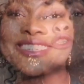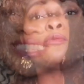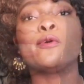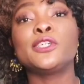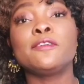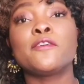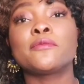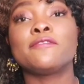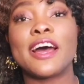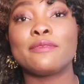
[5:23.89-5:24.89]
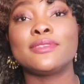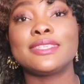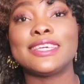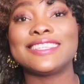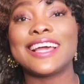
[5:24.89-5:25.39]
The most potent form of vitamin
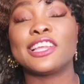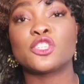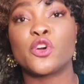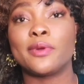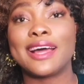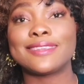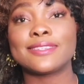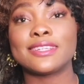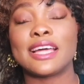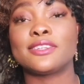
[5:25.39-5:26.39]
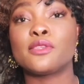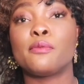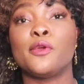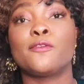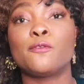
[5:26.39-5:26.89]
C is l-ascorbic acid. That is the
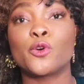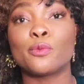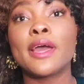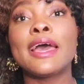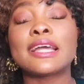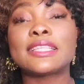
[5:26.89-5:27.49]
pure form.